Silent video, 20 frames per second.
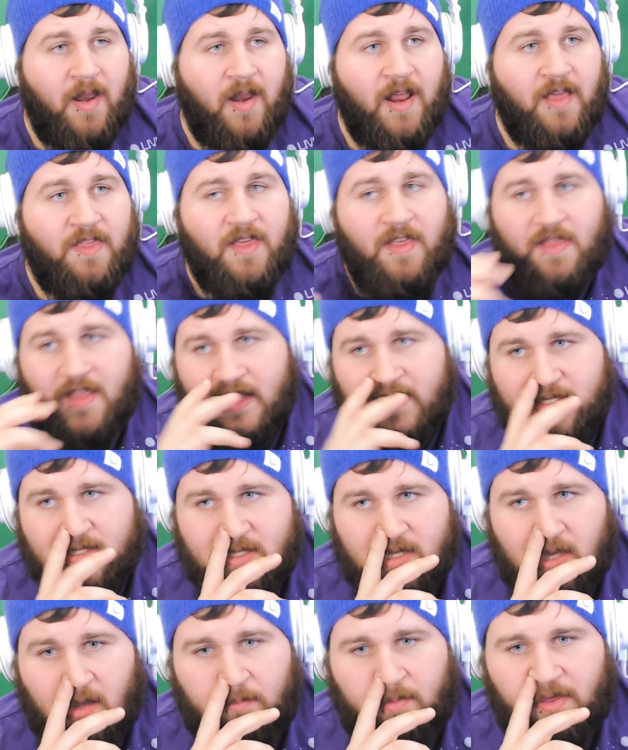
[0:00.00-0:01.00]
And I think
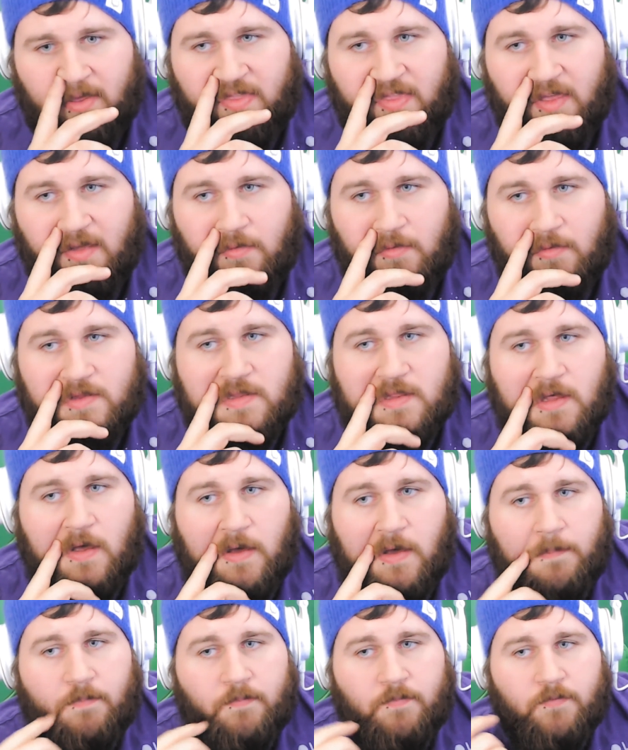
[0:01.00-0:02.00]
that's a big thing with
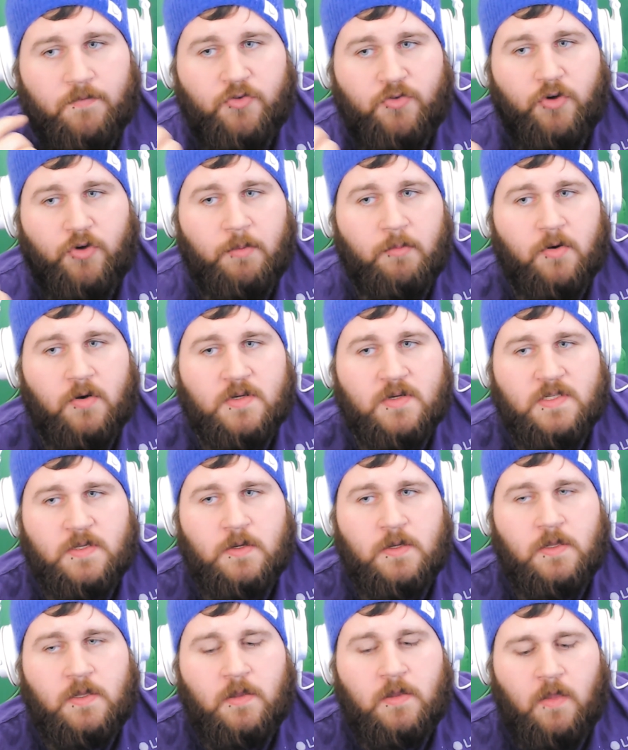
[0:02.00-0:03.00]
streamers.
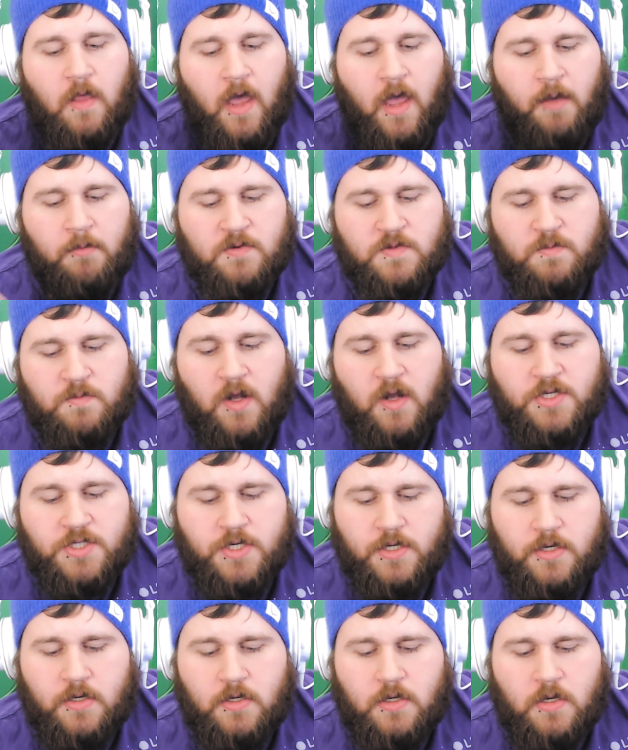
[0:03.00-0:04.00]
That I was
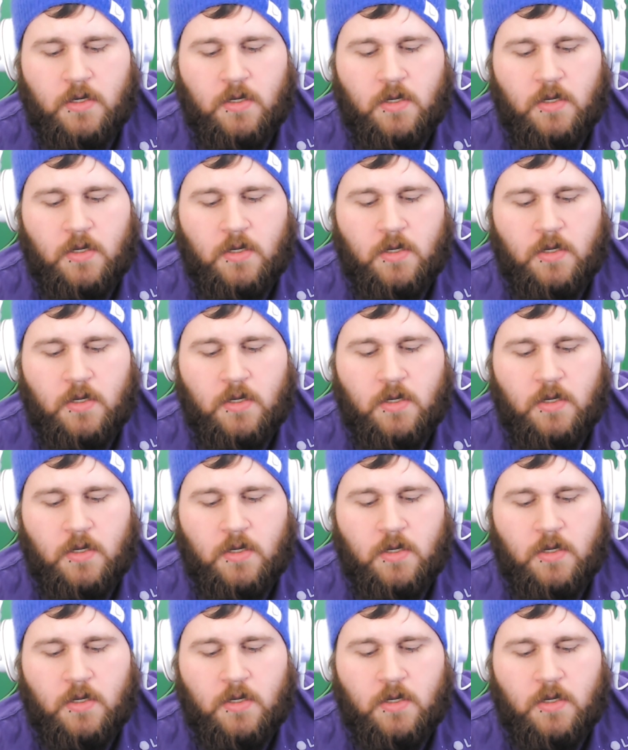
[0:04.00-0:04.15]
watching